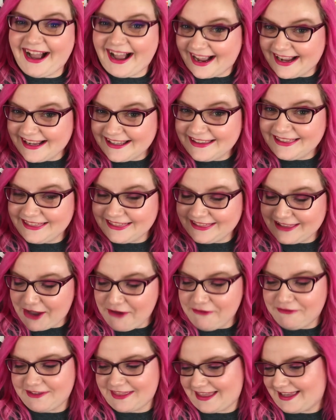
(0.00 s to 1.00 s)
I
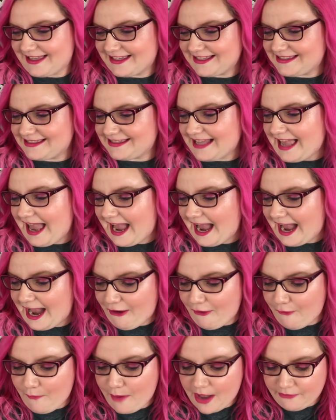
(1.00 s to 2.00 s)
love this,
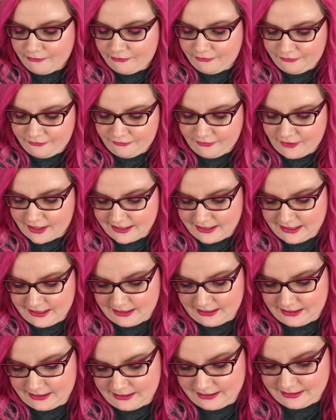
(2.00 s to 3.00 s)
how
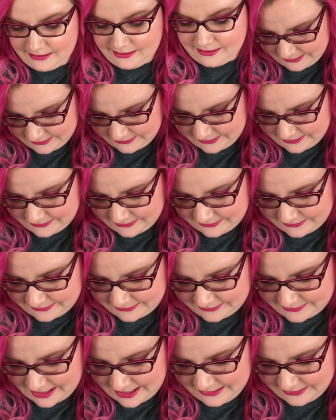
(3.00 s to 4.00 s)
funny. It says it's
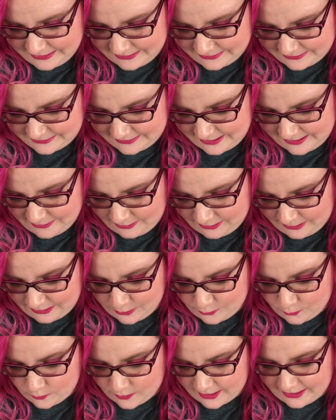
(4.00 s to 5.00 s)
stainless
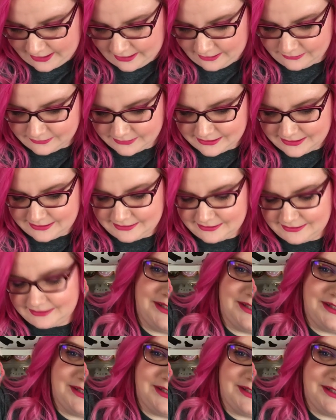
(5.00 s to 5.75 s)
steel, 1 ounce.